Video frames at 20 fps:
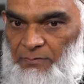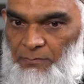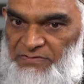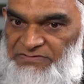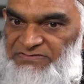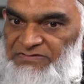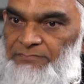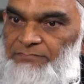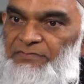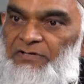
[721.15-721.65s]
it
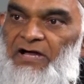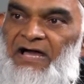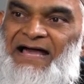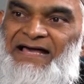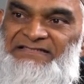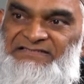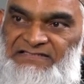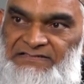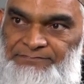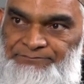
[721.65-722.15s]
was Ibn
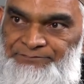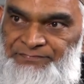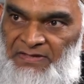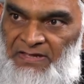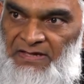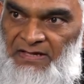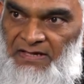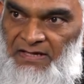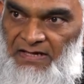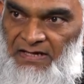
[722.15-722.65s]
Hazm
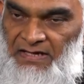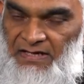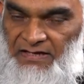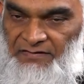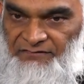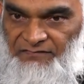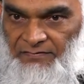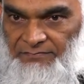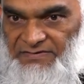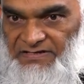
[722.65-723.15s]

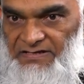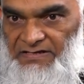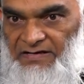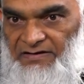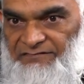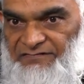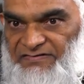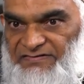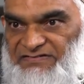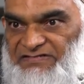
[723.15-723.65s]
from the
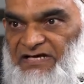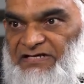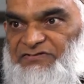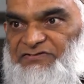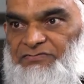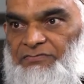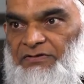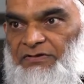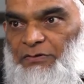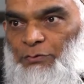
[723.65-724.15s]
11th
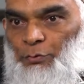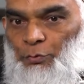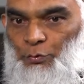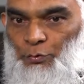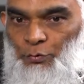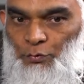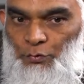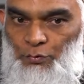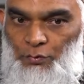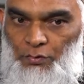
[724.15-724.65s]
century
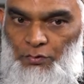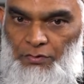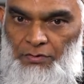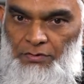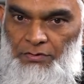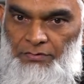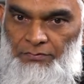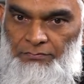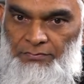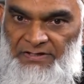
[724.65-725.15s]
who
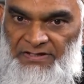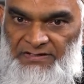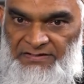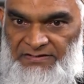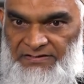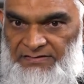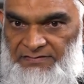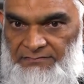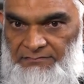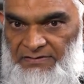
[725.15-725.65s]

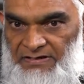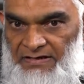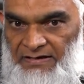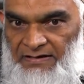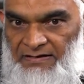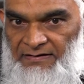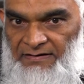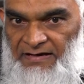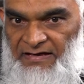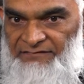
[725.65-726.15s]
really
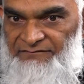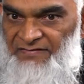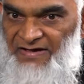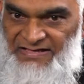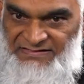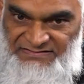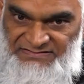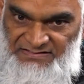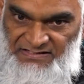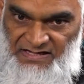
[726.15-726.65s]

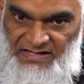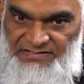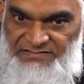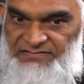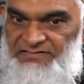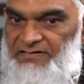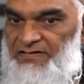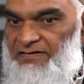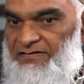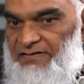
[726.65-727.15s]
advanced the
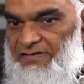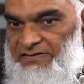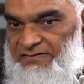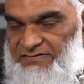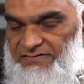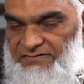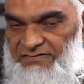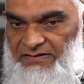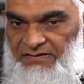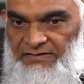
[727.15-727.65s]
idea
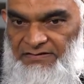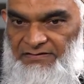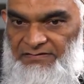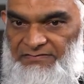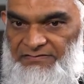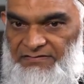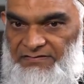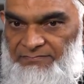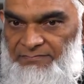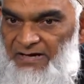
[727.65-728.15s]
that
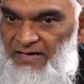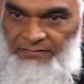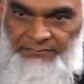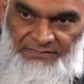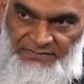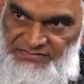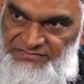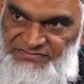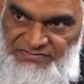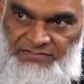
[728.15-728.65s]
the
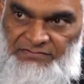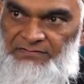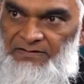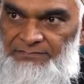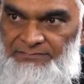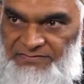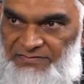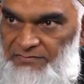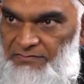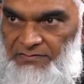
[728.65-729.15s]
Bible is
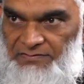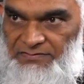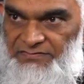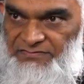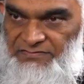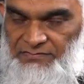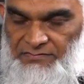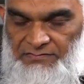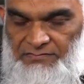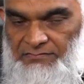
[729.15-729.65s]
corrupt
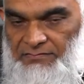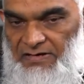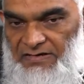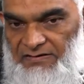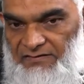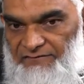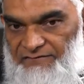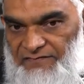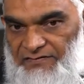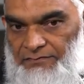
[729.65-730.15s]
according to the
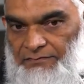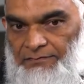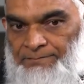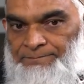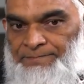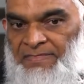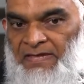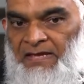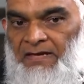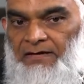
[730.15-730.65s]
Quranic view.
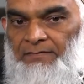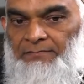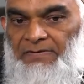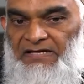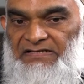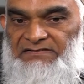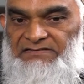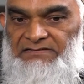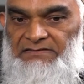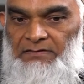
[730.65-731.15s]

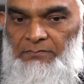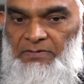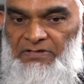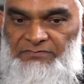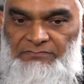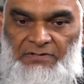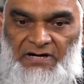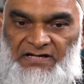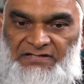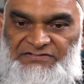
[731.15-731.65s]
But uh,
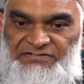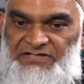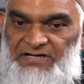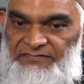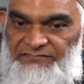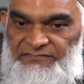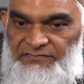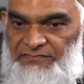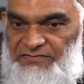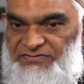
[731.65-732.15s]
what Ryan
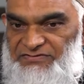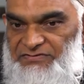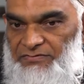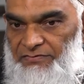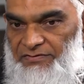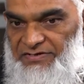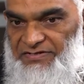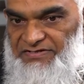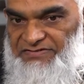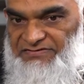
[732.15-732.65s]
Schaffner is
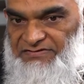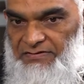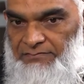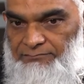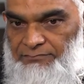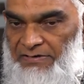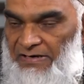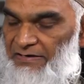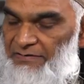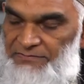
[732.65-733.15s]
showing is
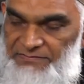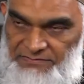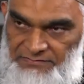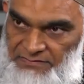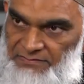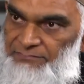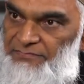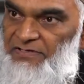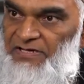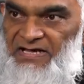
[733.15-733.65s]
that prior
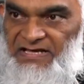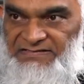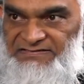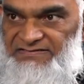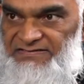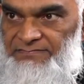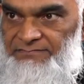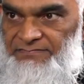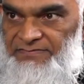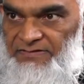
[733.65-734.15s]
to Ibn
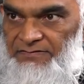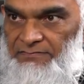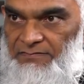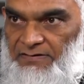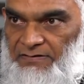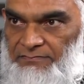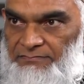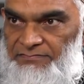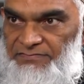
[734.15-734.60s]
Hazm, there were